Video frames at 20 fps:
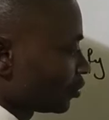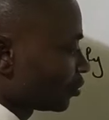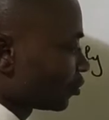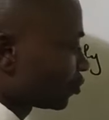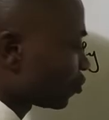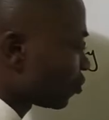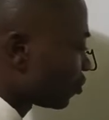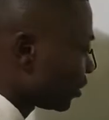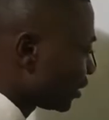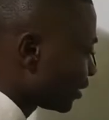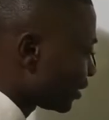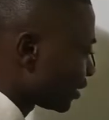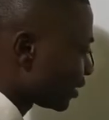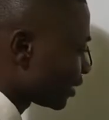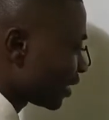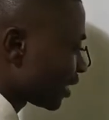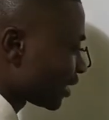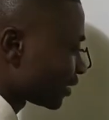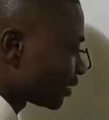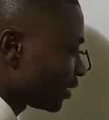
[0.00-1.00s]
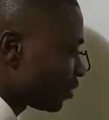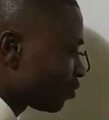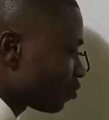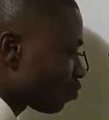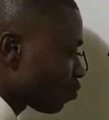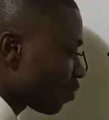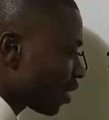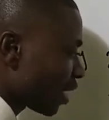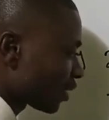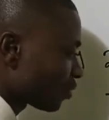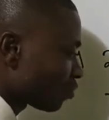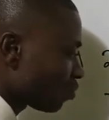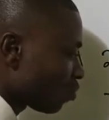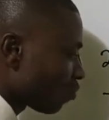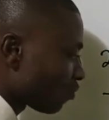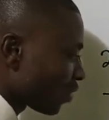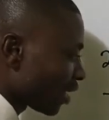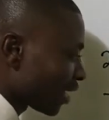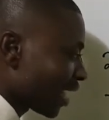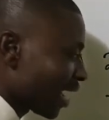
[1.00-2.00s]
So this is saying 1
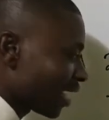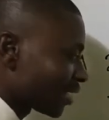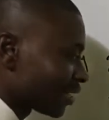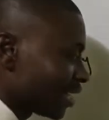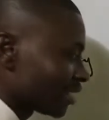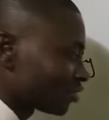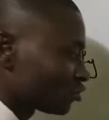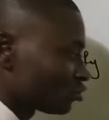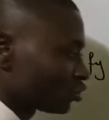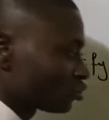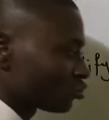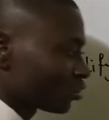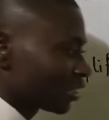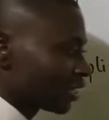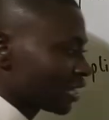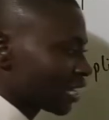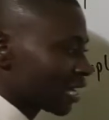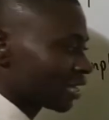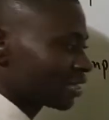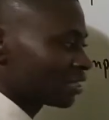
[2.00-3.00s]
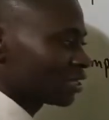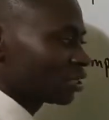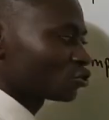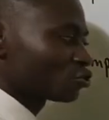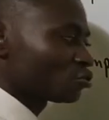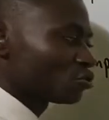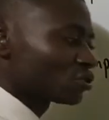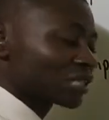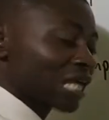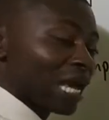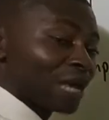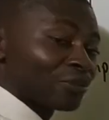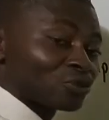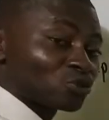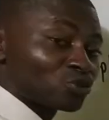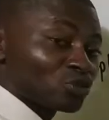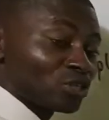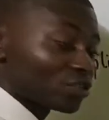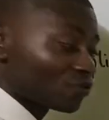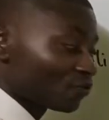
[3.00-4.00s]
over. Now let's do it together. 2
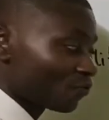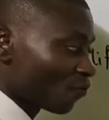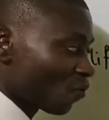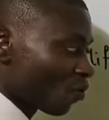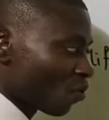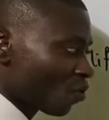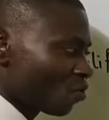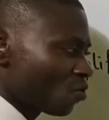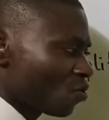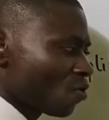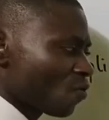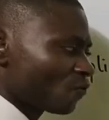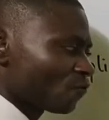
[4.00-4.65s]
times 2 is 4.